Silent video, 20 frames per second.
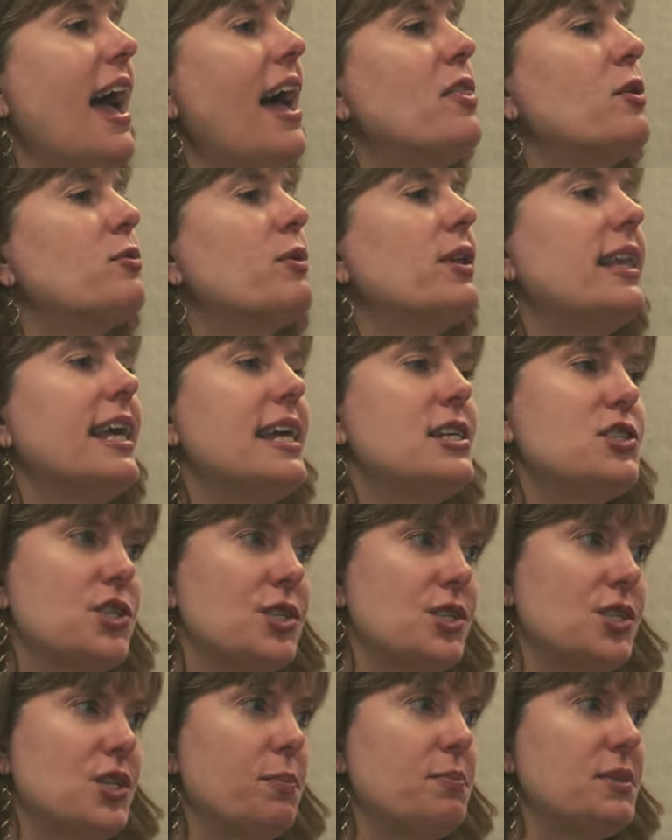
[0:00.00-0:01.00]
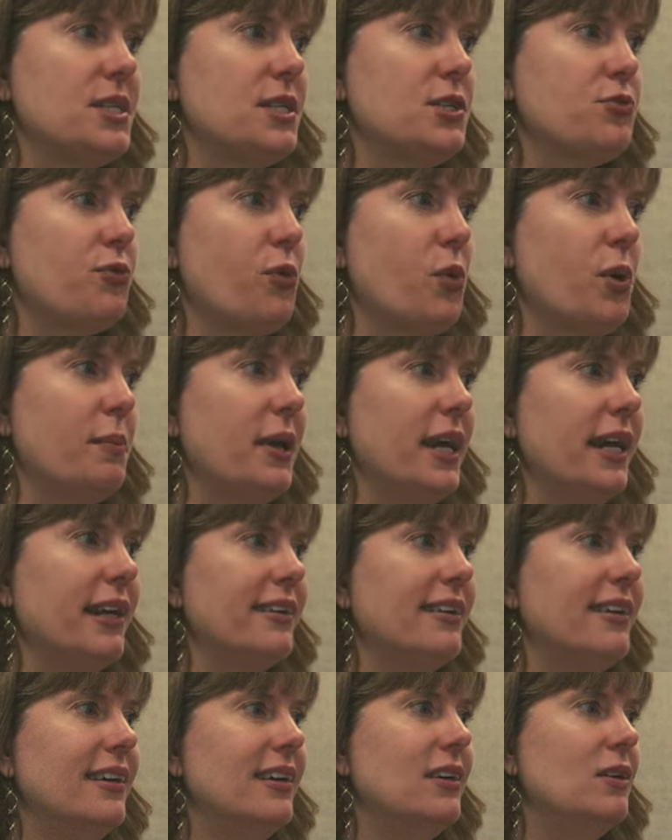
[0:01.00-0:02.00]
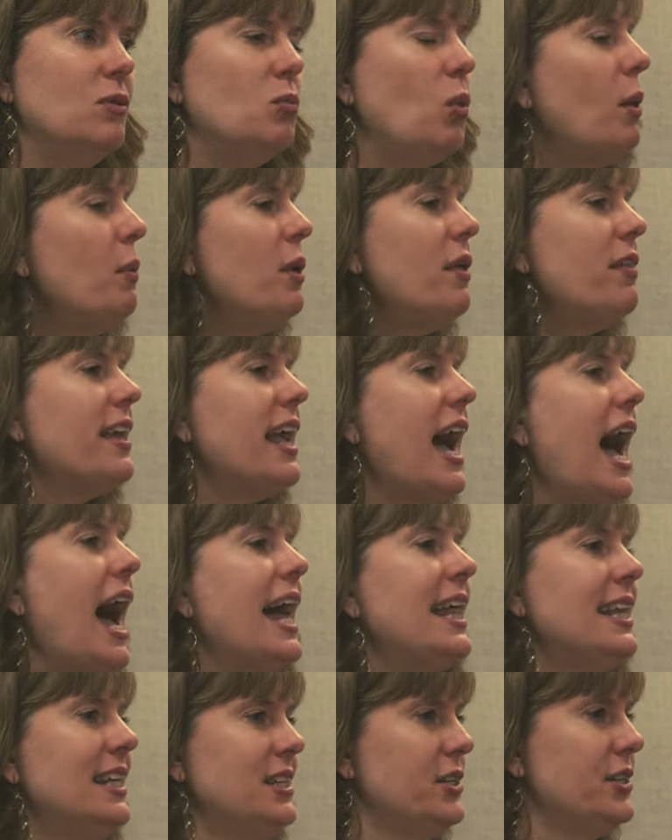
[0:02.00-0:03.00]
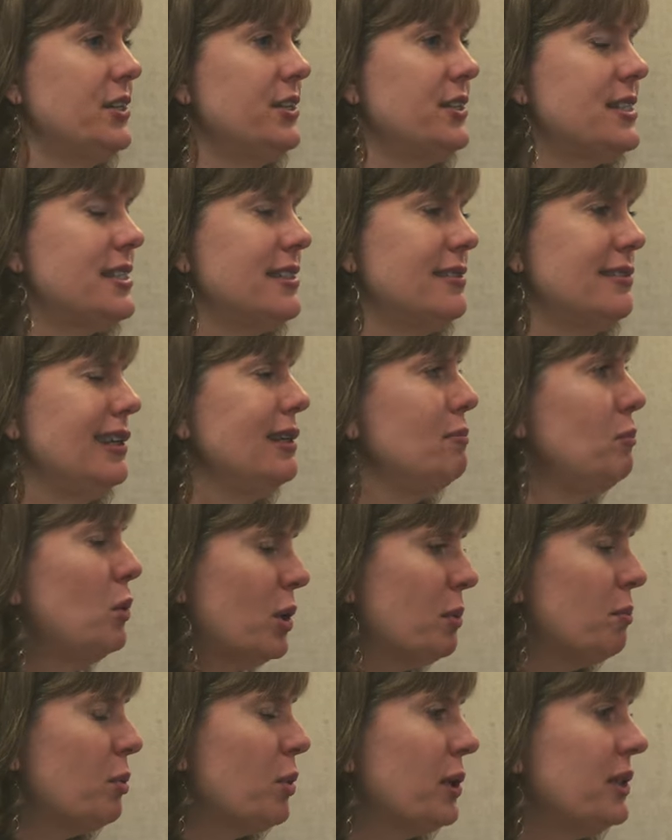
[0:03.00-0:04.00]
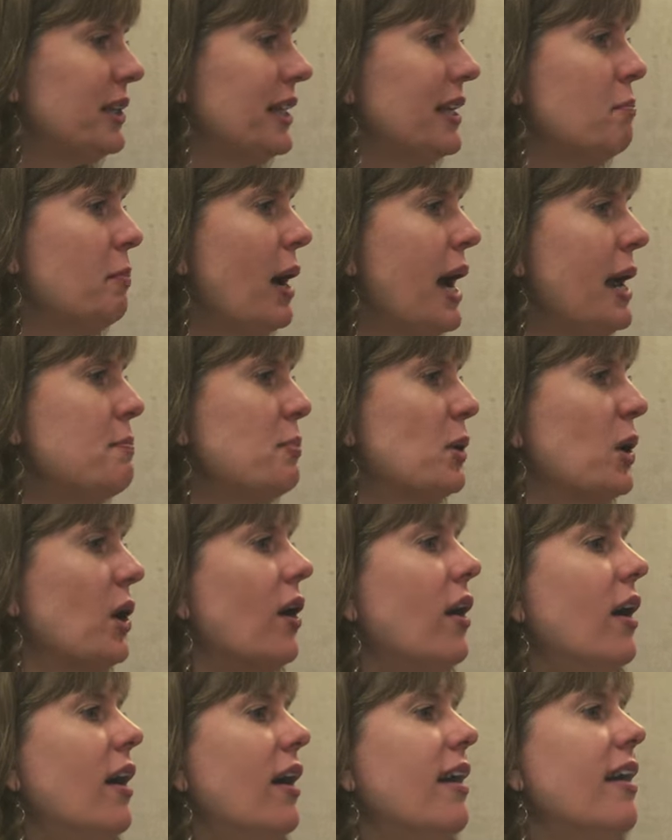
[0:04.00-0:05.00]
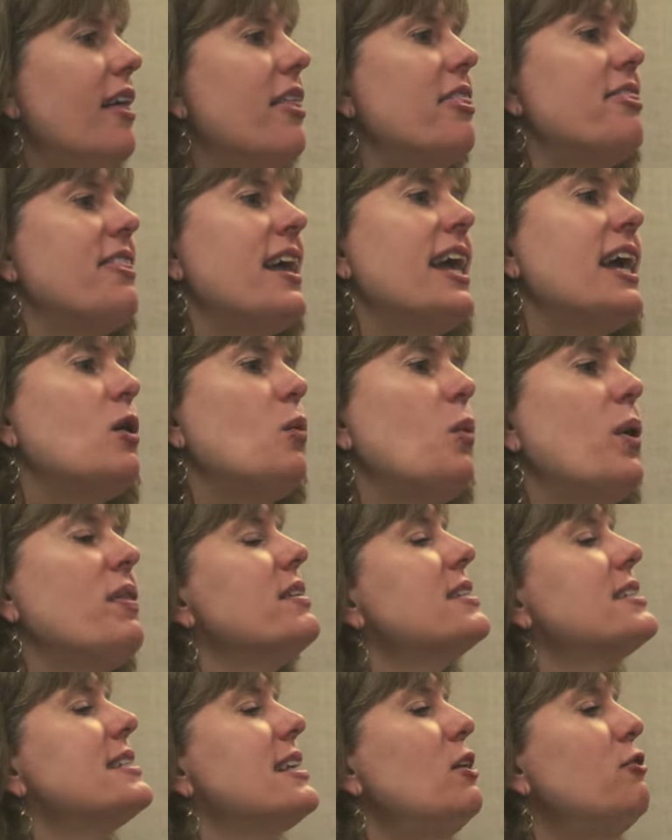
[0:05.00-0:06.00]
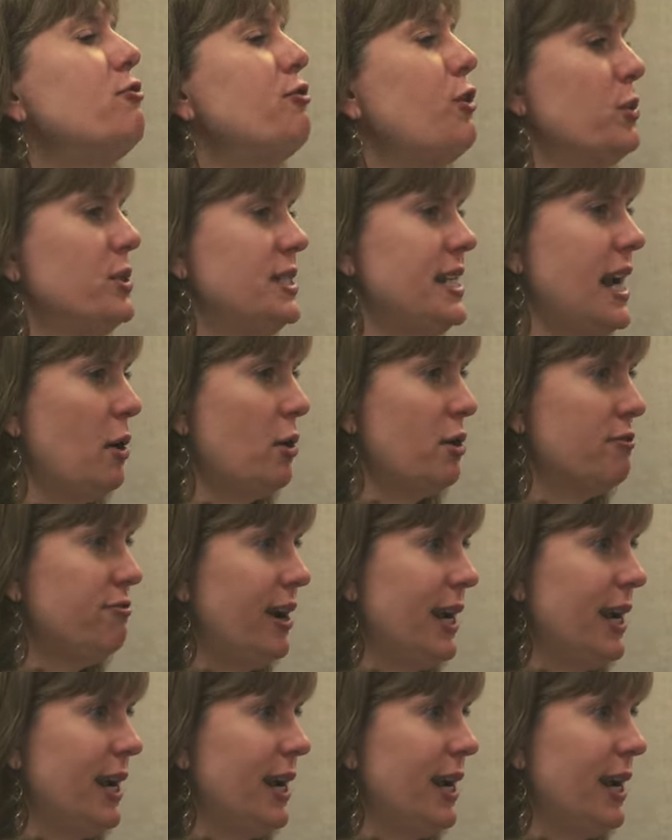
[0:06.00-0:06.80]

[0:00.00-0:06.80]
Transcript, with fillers: and the relationships he's forming. Will the islanders, and most importantly Piper, think when the cell phone